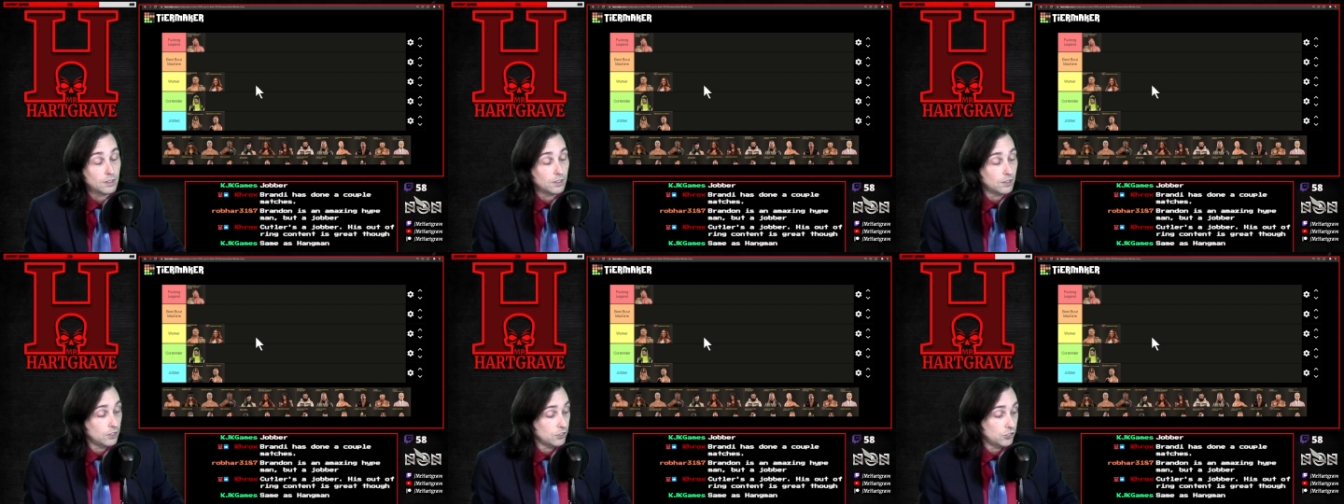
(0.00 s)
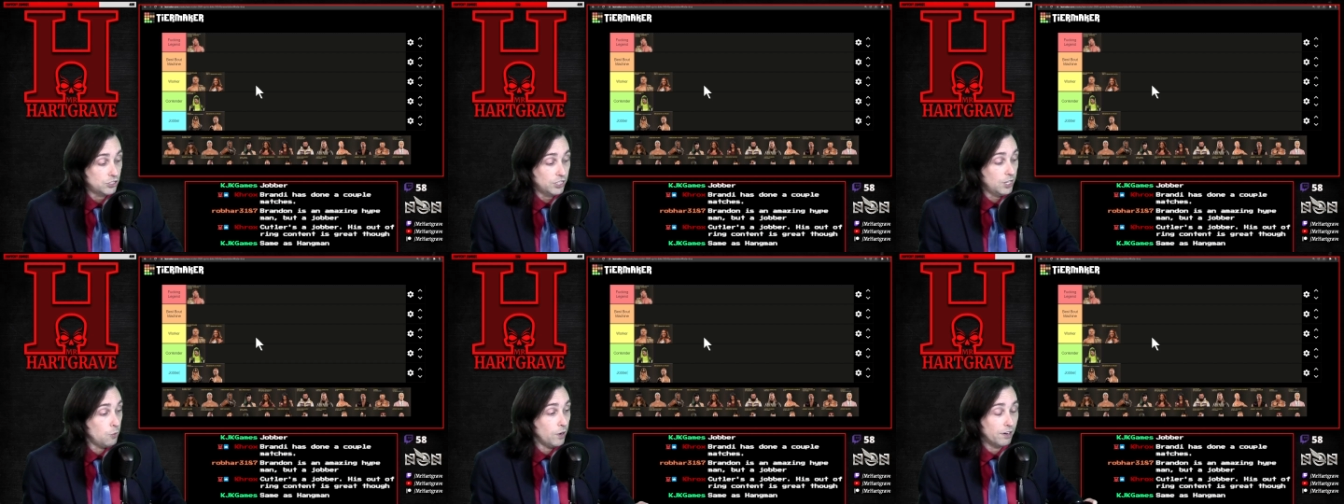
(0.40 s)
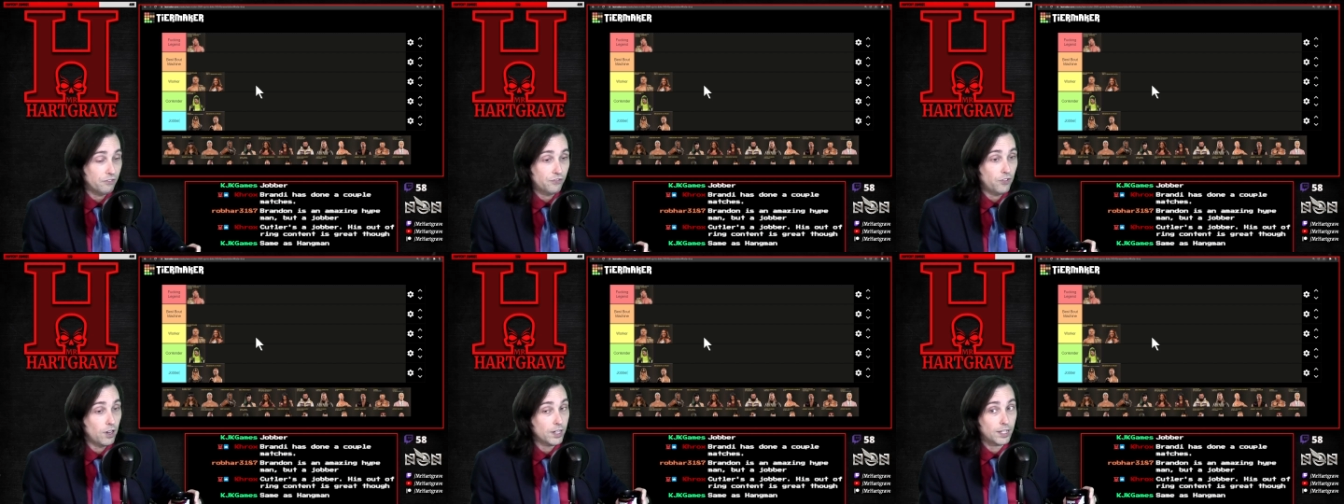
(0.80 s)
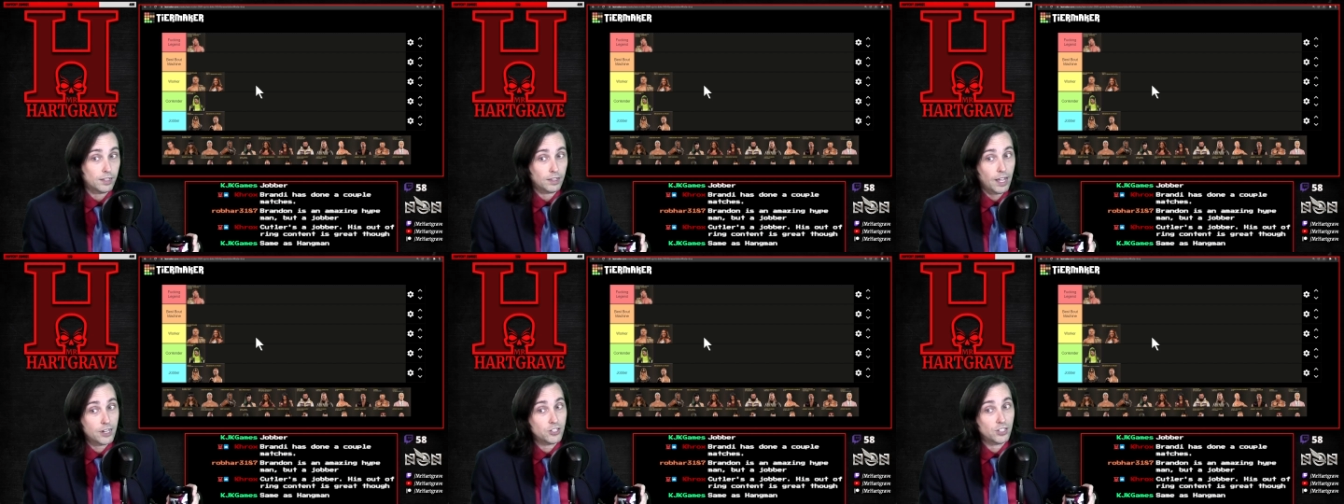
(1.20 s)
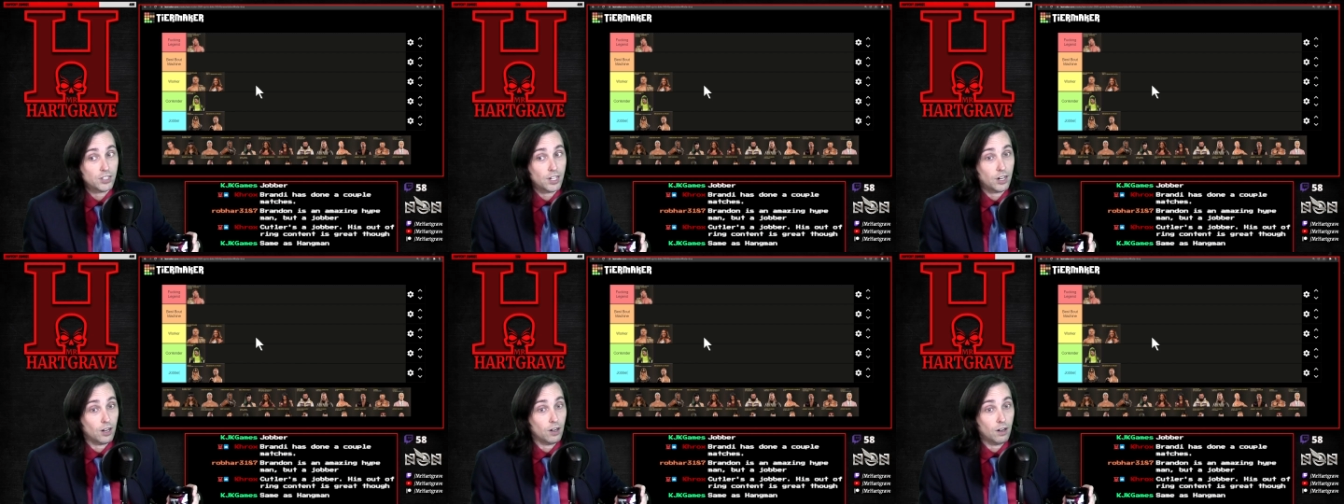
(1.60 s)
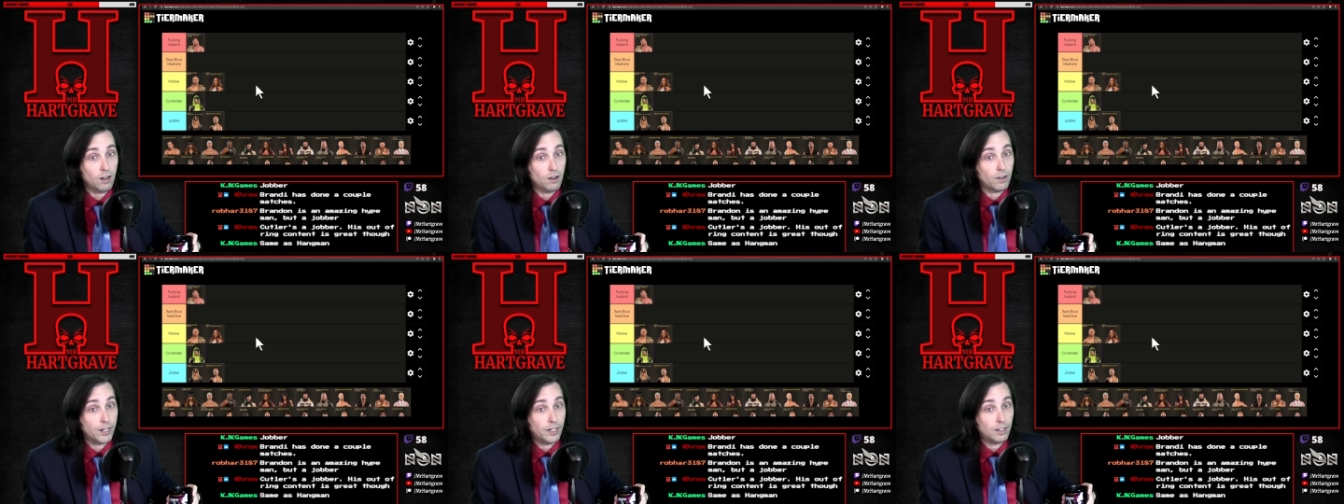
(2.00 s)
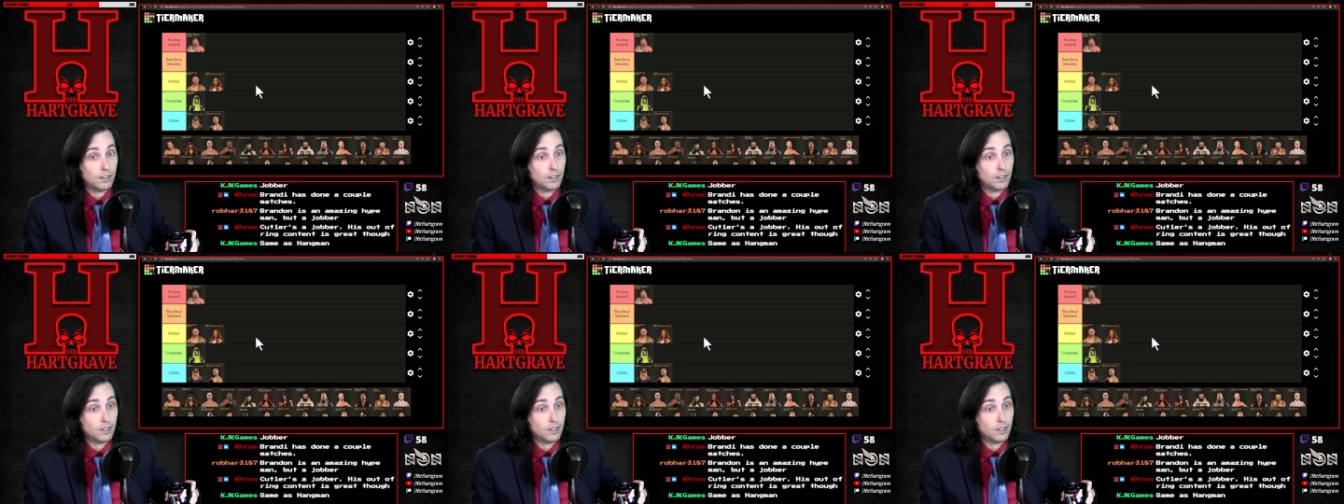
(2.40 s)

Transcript: She went fucking legend in a hurry.